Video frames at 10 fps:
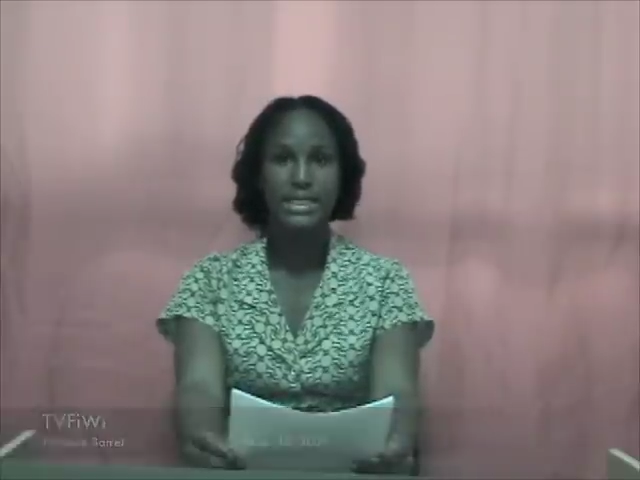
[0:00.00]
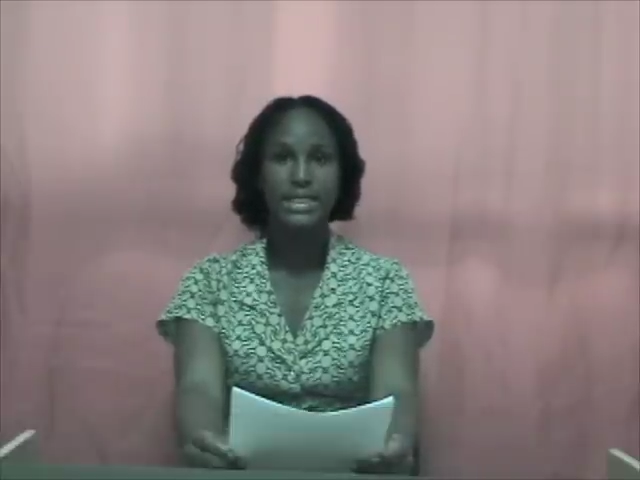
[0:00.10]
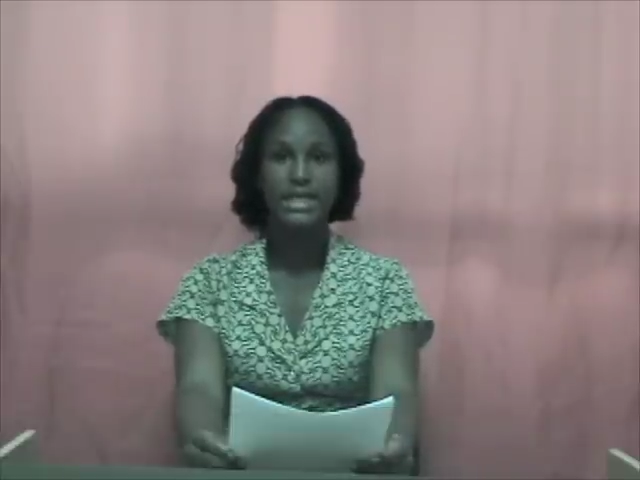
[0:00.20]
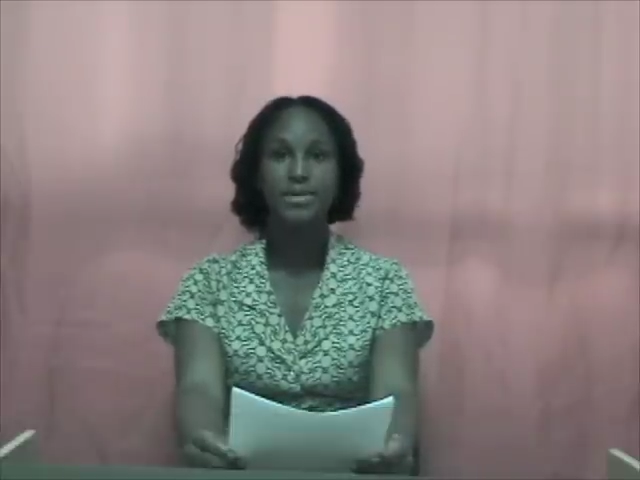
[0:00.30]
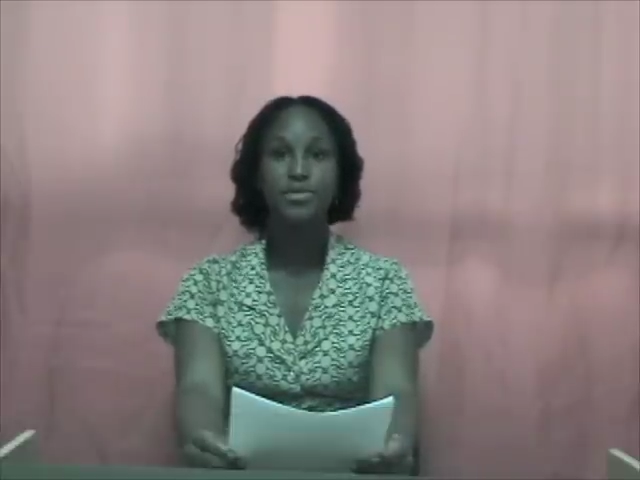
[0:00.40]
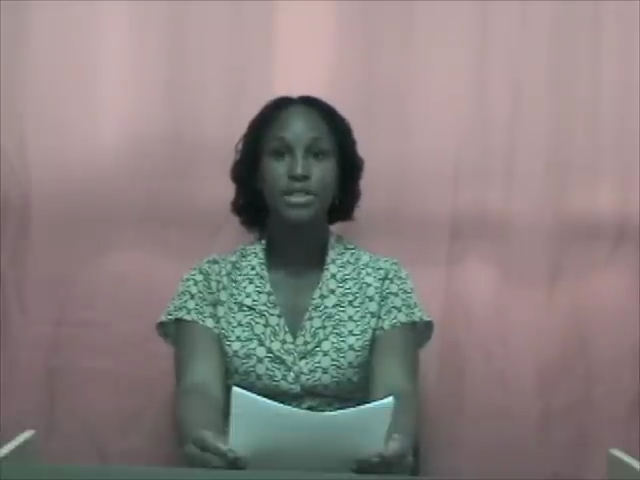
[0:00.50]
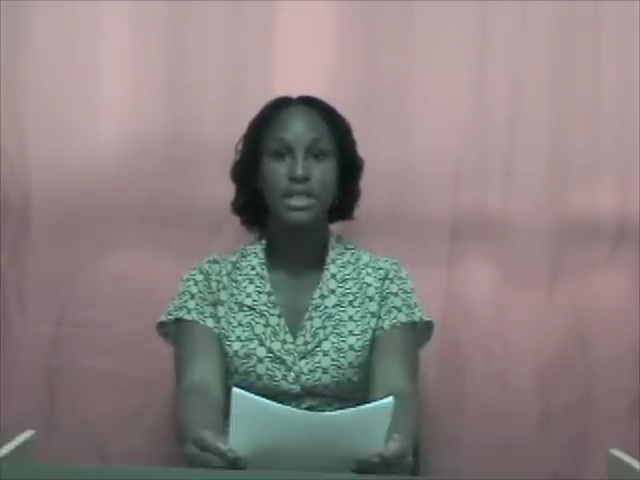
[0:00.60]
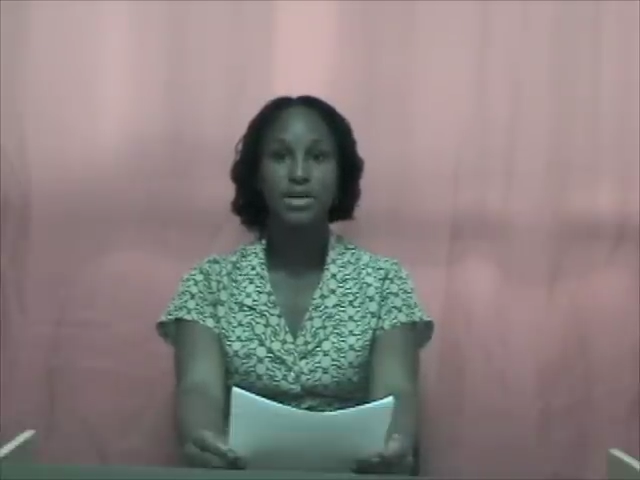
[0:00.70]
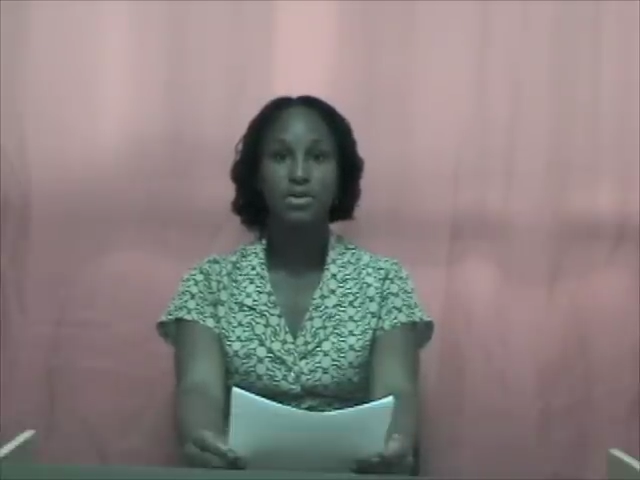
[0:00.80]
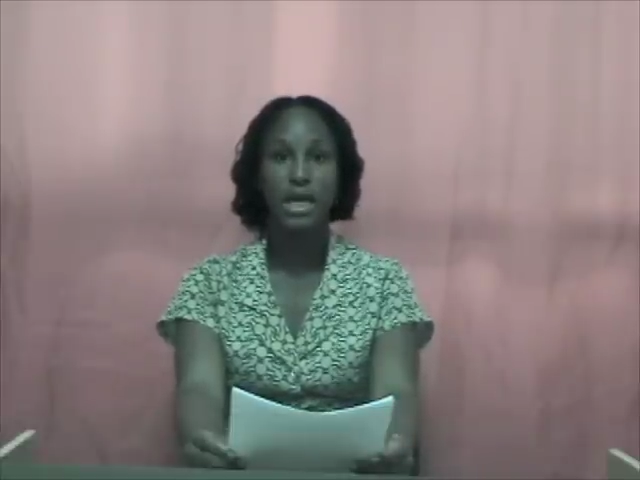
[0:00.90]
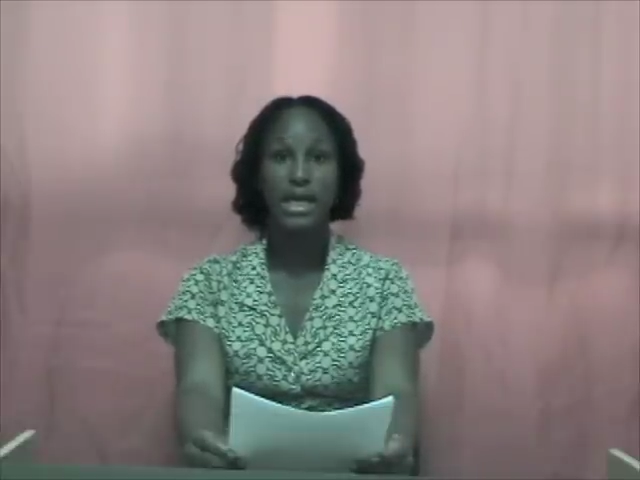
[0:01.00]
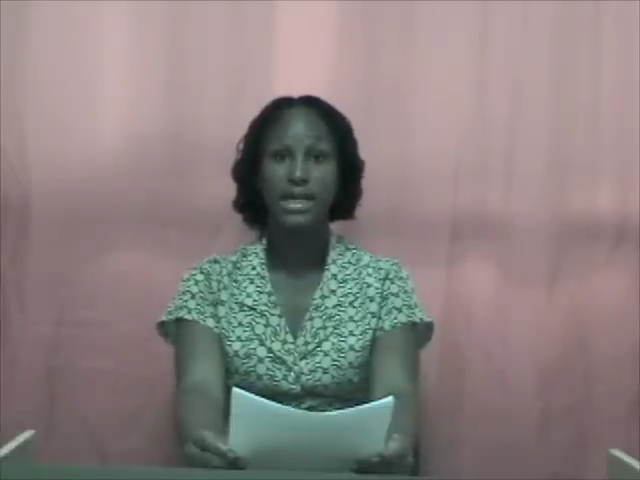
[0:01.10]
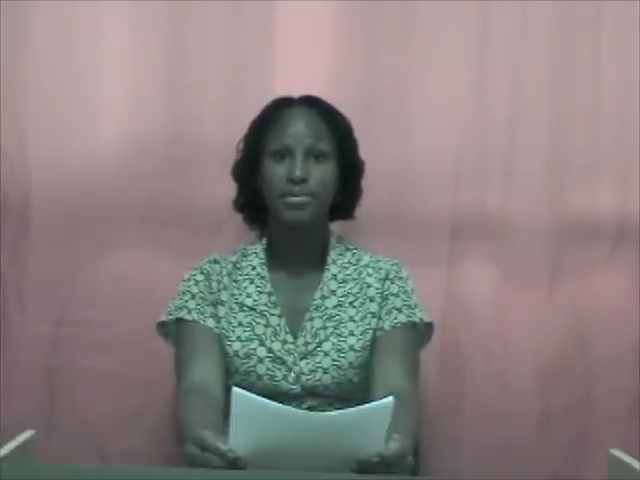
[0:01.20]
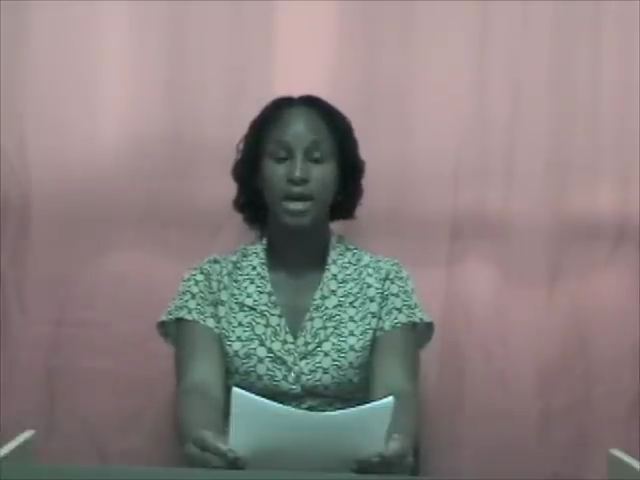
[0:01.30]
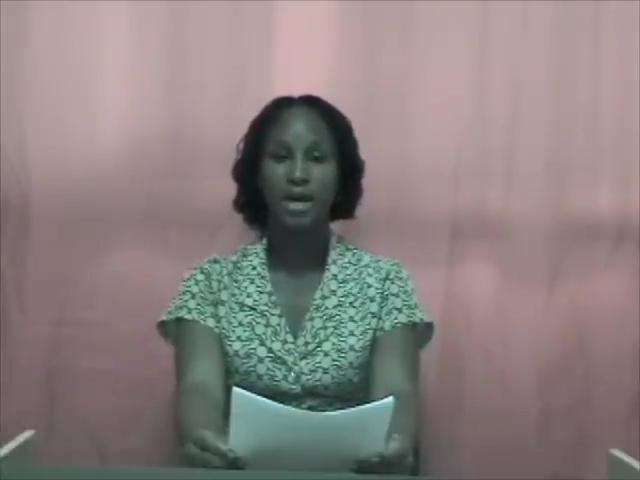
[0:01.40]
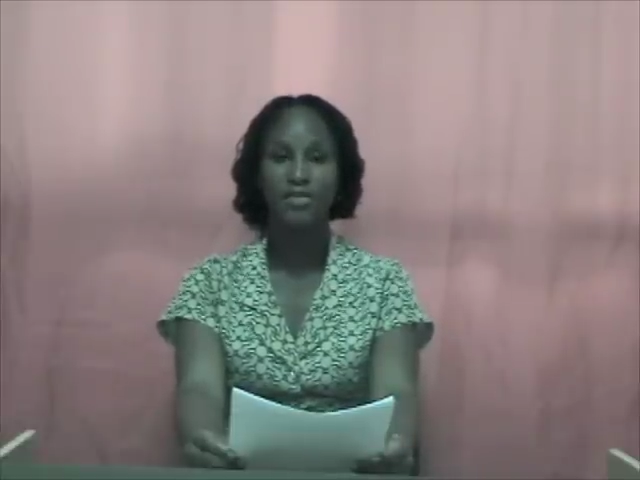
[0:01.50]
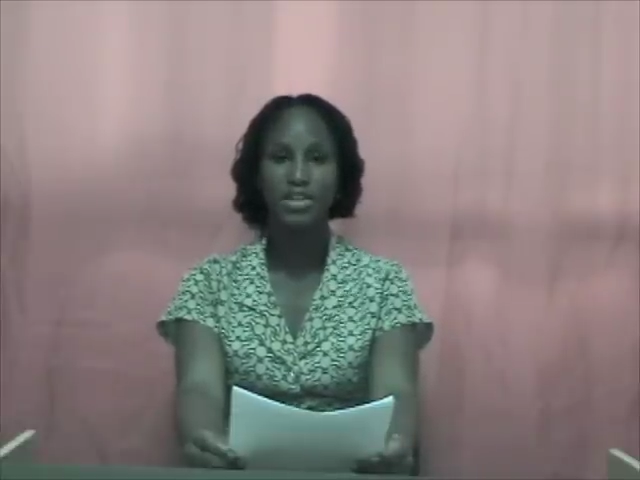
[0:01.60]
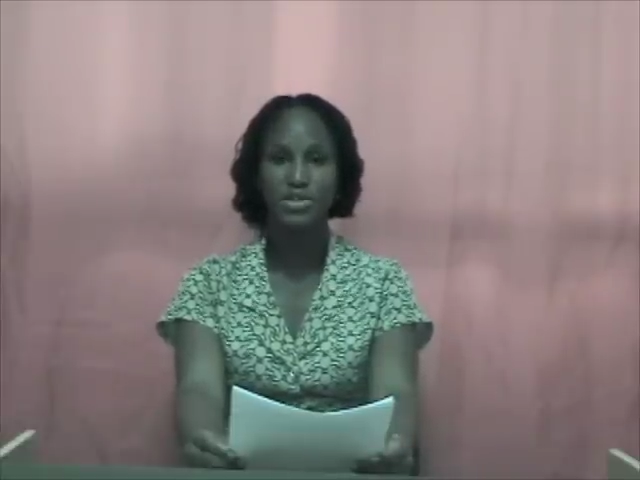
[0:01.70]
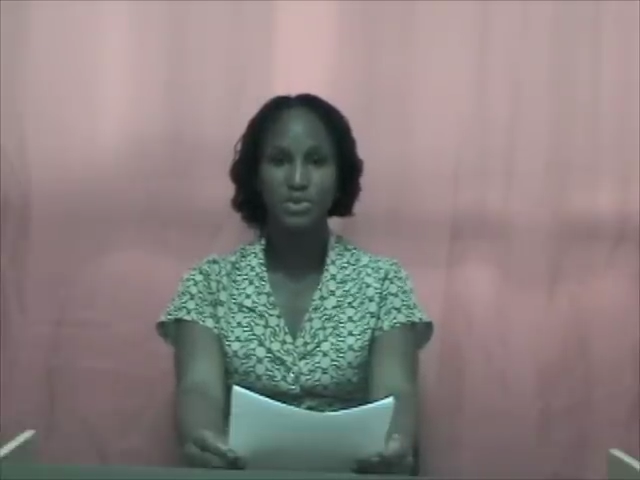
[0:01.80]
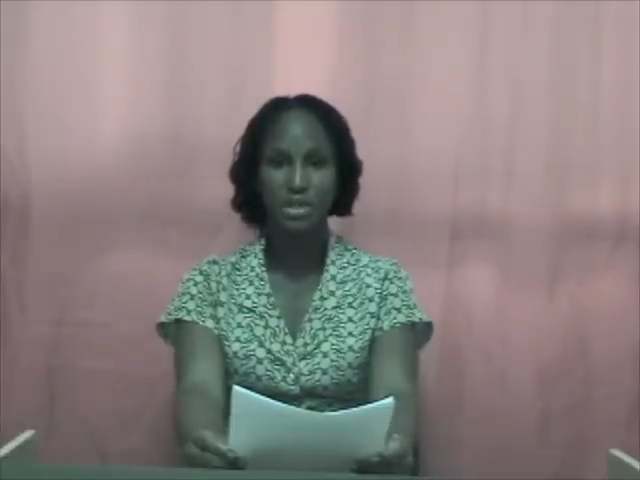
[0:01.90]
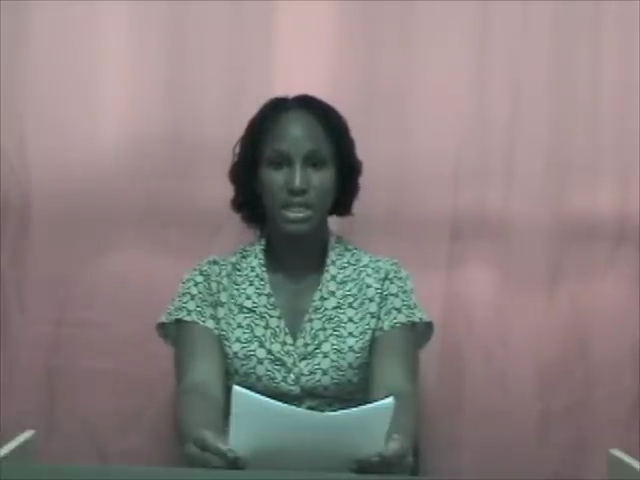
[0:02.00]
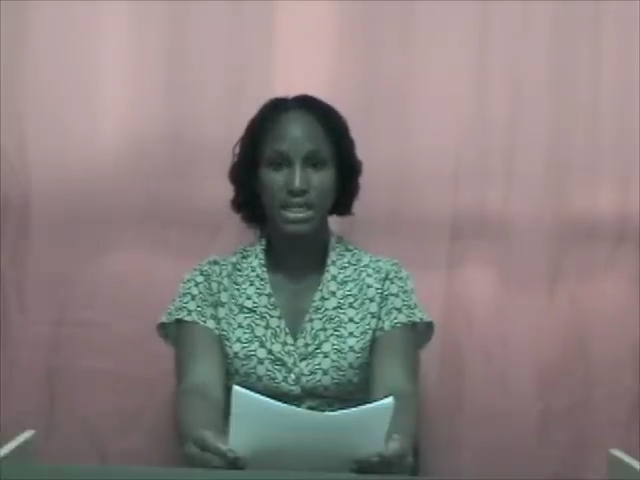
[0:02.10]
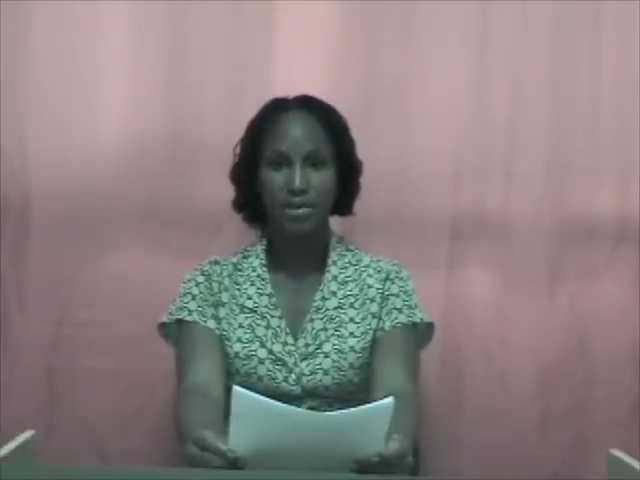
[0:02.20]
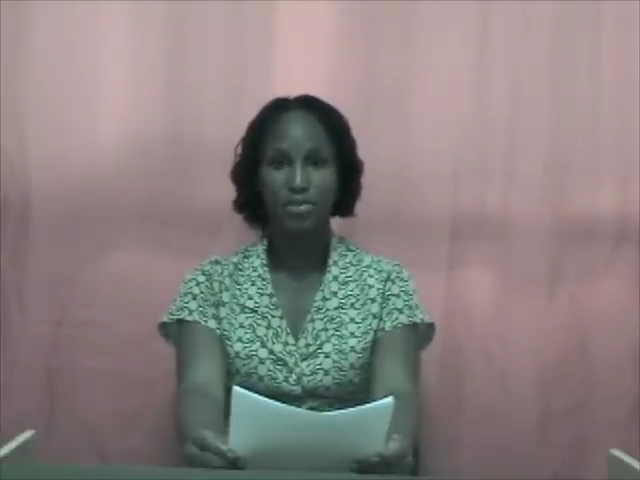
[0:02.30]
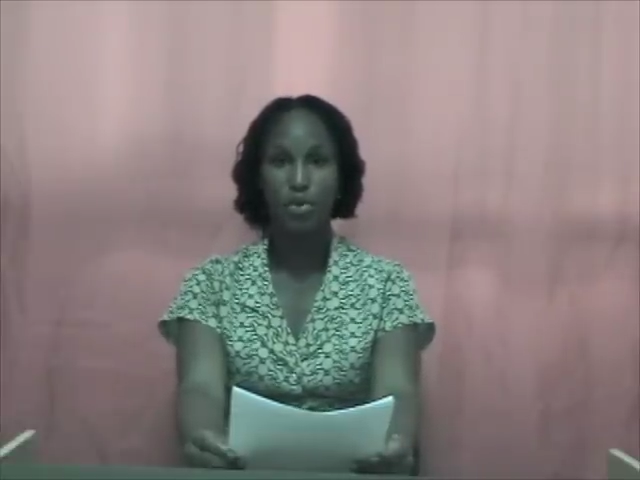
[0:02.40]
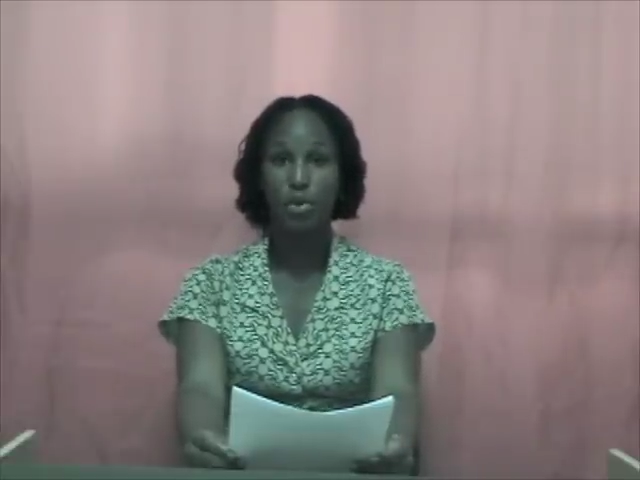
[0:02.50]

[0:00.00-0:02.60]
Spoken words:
That the money they could have helped half of the student them